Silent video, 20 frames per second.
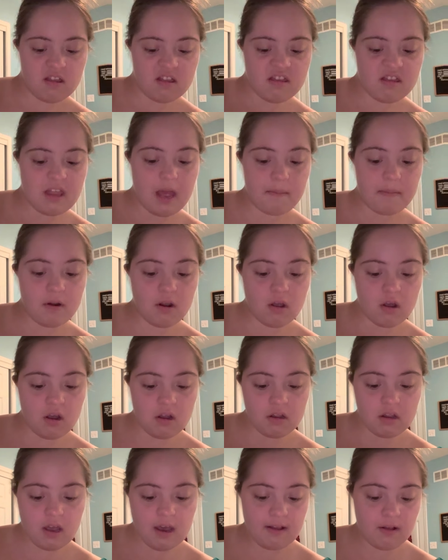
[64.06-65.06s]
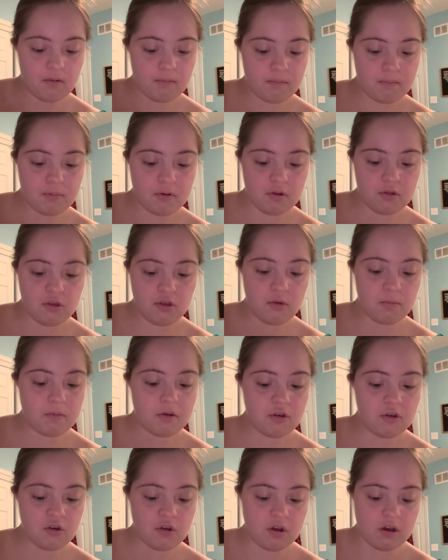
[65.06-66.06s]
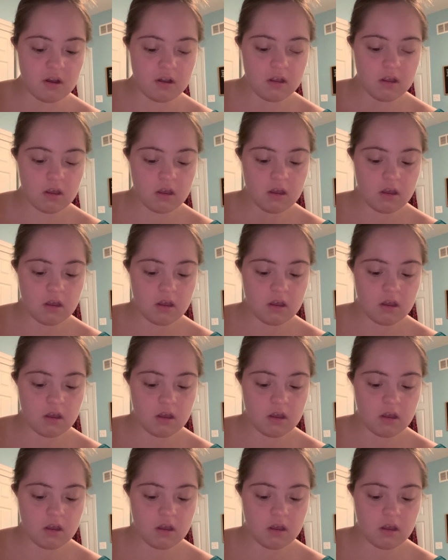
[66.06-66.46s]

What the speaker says: dab it on. I don't put too much on,